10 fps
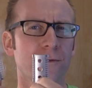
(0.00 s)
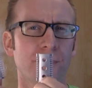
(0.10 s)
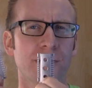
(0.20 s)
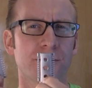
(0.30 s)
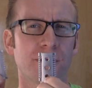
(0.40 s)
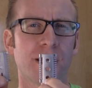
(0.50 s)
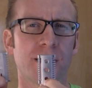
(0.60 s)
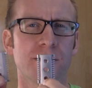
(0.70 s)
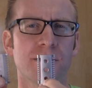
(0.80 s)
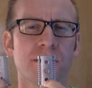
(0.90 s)
razor
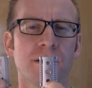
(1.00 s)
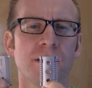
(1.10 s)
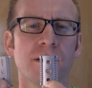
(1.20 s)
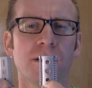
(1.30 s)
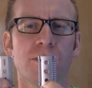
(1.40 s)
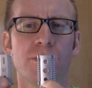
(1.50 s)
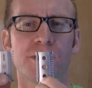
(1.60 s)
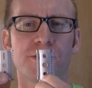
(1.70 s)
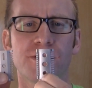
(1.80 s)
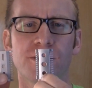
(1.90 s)
heads
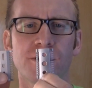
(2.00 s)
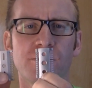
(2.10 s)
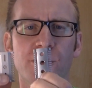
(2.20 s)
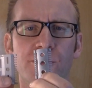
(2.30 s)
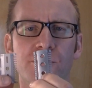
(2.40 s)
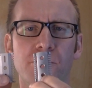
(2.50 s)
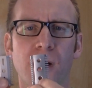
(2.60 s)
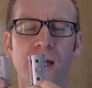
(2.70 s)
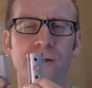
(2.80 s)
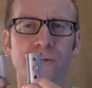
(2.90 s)
with both
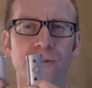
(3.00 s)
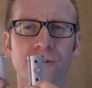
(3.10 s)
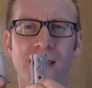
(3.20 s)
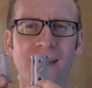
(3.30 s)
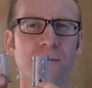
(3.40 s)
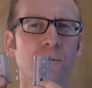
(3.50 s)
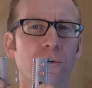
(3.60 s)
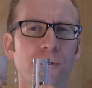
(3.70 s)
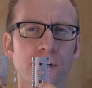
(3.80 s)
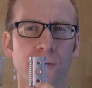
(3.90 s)
milder and
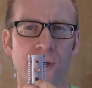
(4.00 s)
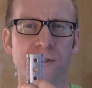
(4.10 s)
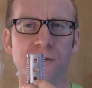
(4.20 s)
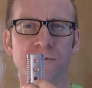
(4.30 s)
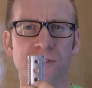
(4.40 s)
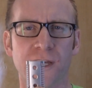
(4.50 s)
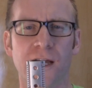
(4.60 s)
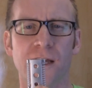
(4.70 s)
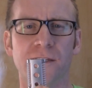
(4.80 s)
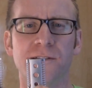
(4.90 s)
more aggressive
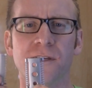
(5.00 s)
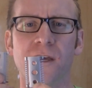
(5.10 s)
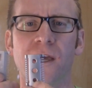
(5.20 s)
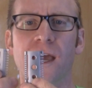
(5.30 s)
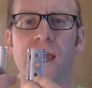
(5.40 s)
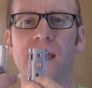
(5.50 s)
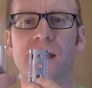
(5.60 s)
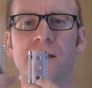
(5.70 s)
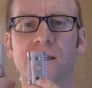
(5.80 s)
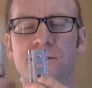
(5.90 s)
sides,
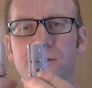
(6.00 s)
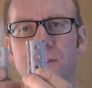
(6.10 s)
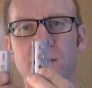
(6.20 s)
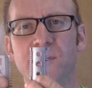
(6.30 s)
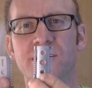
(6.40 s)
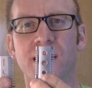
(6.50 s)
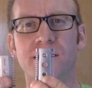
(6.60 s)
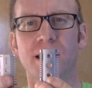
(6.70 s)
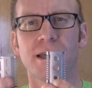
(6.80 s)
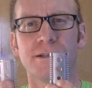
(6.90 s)
and it's the same exact
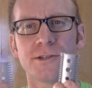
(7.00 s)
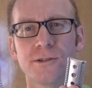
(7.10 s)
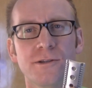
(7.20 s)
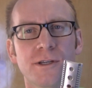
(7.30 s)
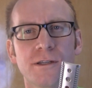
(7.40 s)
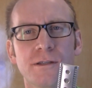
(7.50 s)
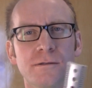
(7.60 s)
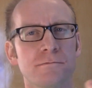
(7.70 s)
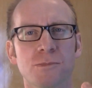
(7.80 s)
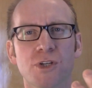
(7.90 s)
head, so you
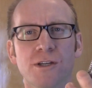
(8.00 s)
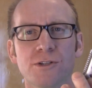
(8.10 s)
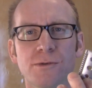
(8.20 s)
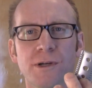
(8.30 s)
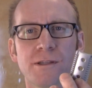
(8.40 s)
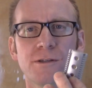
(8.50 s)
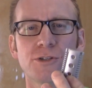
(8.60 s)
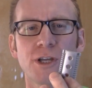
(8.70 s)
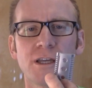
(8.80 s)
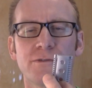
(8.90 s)
can change the way that you
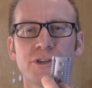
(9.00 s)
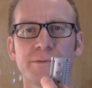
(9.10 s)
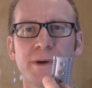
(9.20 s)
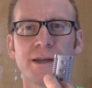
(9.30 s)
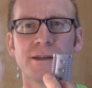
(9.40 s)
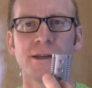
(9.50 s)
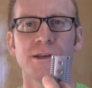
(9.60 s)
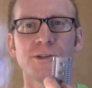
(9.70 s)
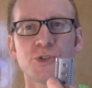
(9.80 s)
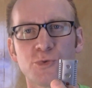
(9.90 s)
shave just by
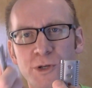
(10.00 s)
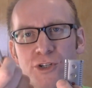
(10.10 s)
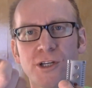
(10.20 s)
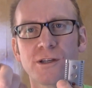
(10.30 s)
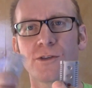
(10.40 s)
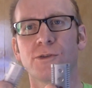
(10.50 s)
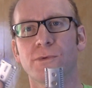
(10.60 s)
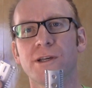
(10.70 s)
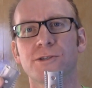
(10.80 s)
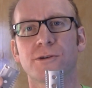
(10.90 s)
switching the
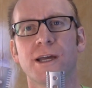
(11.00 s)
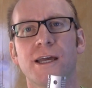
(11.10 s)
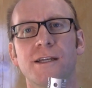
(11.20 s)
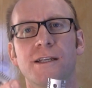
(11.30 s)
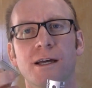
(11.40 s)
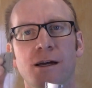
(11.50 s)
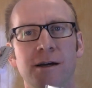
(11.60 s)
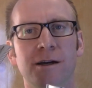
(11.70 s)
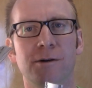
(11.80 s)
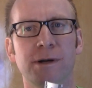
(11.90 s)
razor head
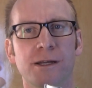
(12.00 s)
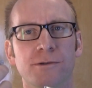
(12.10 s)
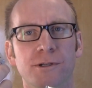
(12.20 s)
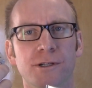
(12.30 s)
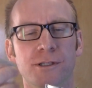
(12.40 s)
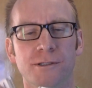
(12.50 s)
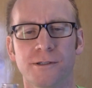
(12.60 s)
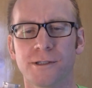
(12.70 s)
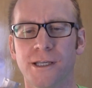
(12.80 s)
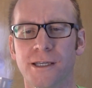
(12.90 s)
around
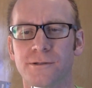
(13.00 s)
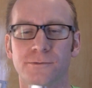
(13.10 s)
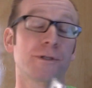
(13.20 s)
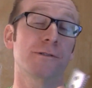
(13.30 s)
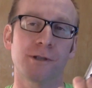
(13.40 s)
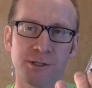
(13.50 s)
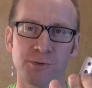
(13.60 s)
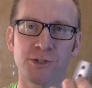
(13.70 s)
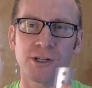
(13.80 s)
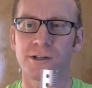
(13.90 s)
on the handle. But not
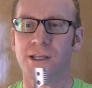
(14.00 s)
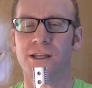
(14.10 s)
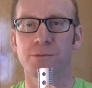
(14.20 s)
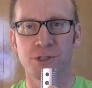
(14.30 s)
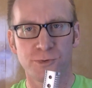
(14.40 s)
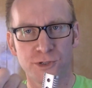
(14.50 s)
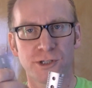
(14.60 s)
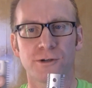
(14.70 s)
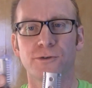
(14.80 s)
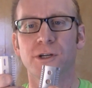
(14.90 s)
switching it on the handle, but switching
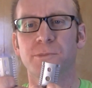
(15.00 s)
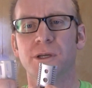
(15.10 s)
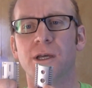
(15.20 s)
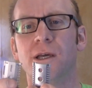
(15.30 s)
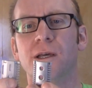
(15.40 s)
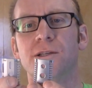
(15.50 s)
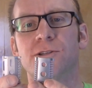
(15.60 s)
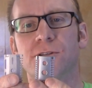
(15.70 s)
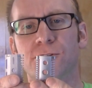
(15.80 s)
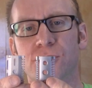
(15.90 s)
your grip
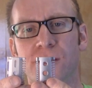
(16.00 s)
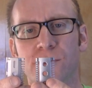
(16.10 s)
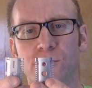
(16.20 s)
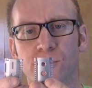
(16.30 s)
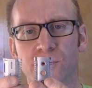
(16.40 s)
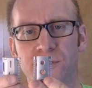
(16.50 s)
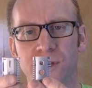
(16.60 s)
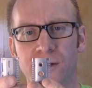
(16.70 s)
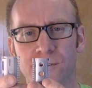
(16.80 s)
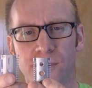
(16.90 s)
so that you're shaving with one
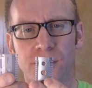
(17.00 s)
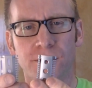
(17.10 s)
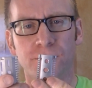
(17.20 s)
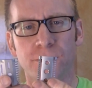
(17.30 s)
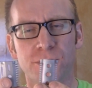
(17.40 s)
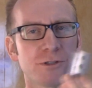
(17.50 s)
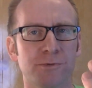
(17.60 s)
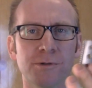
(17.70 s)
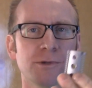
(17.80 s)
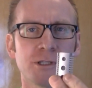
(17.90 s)
side or the other, which is
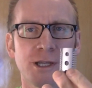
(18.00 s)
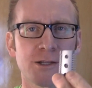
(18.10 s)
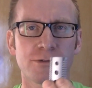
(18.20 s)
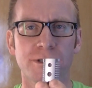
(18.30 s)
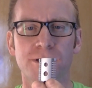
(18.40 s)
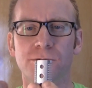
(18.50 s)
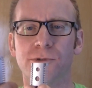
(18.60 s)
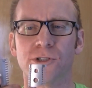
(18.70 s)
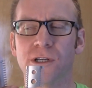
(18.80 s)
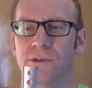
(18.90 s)
what we naturally do
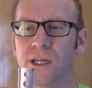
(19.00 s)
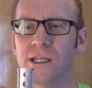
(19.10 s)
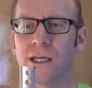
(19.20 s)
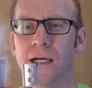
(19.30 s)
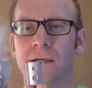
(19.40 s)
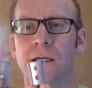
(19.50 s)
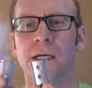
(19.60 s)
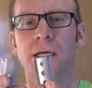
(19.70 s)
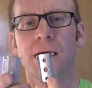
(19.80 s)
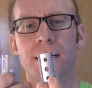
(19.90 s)
with shaving anyhow.
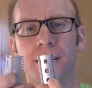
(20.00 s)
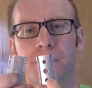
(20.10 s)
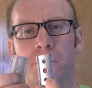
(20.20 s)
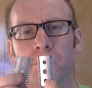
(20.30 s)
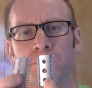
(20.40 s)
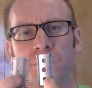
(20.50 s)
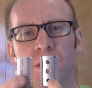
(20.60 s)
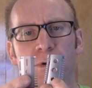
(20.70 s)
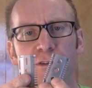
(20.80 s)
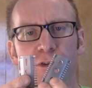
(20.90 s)

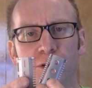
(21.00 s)
But if you're